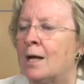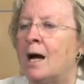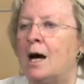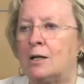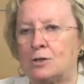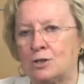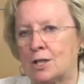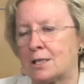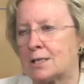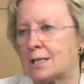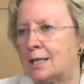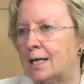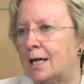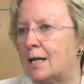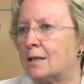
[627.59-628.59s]
I'll
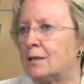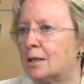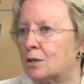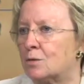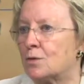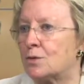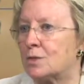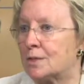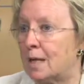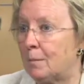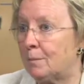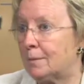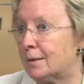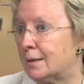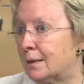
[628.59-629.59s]
just get a little
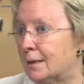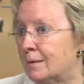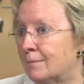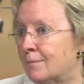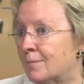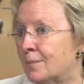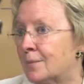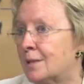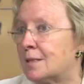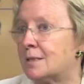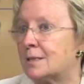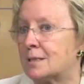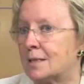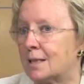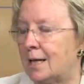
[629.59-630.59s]
something and
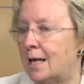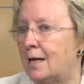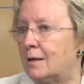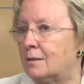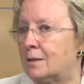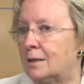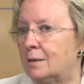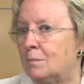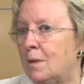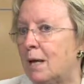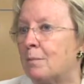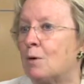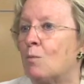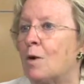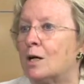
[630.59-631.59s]
sit down and
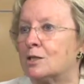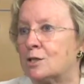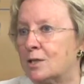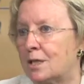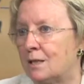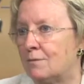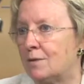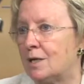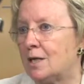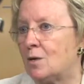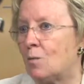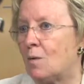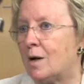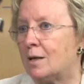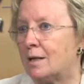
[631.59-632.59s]
maybe watch TV
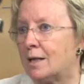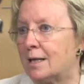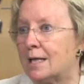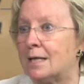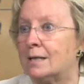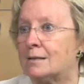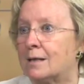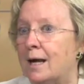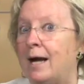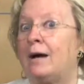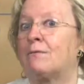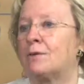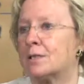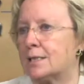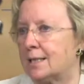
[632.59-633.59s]
while I eat
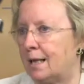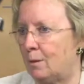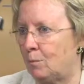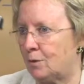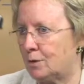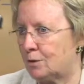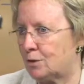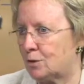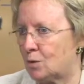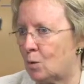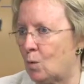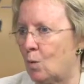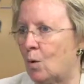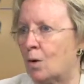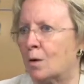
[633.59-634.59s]
half a sandwich,
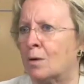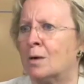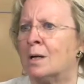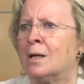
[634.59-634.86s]
or